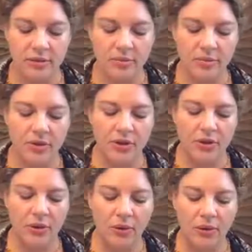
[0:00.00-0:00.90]

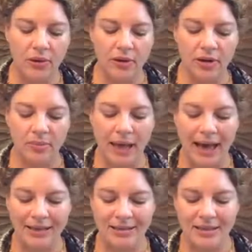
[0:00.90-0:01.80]
Pure
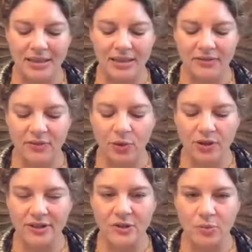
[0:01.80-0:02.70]
capacity for
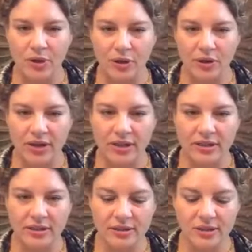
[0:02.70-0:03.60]

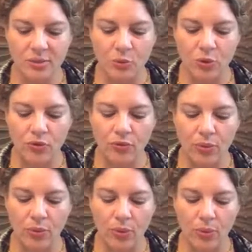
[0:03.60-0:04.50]
experience to move
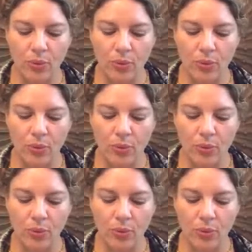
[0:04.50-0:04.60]
through.